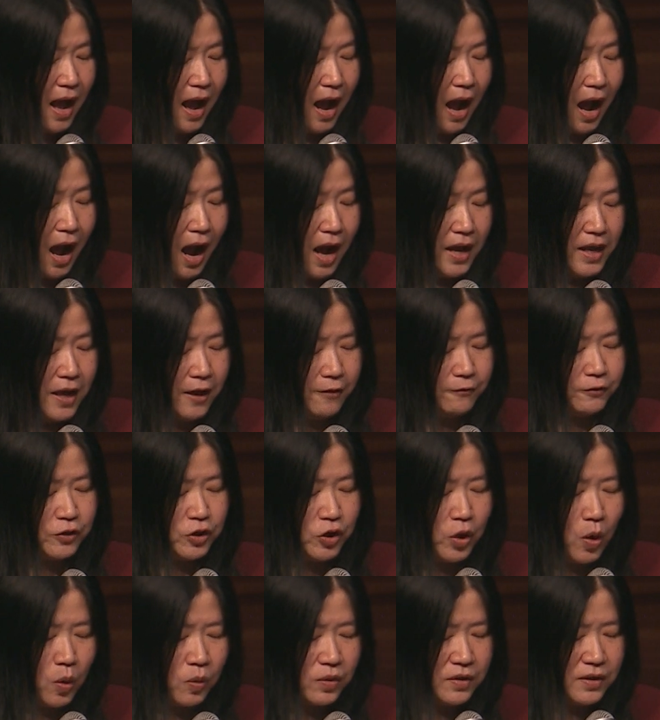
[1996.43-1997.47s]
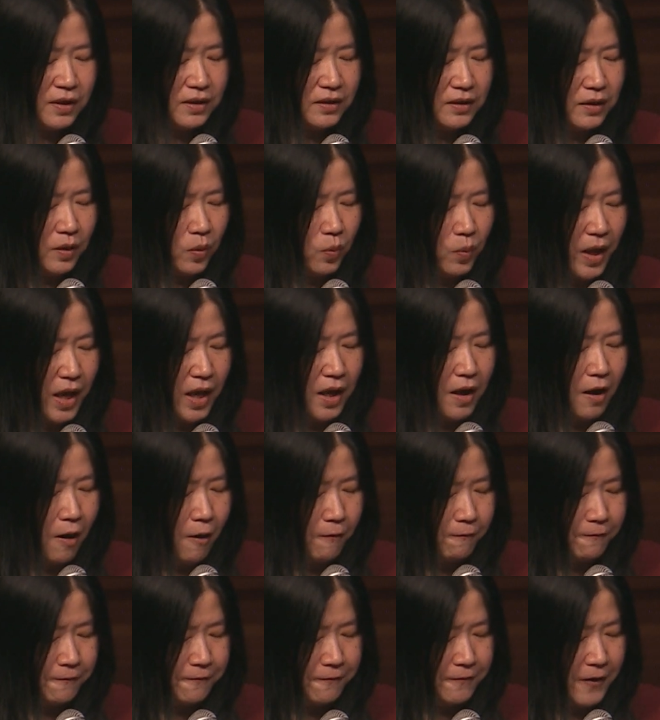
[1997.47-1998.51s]
I have chosen the way
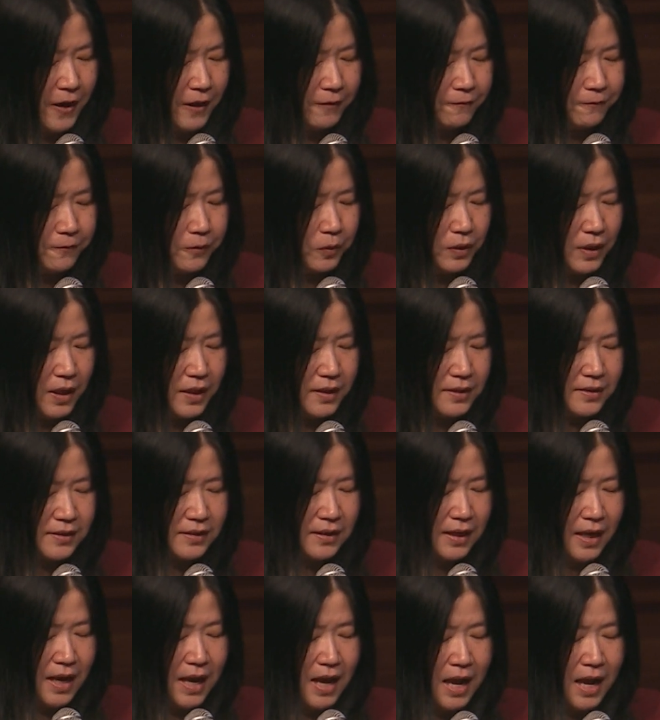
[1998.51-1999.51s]
of faithfulness.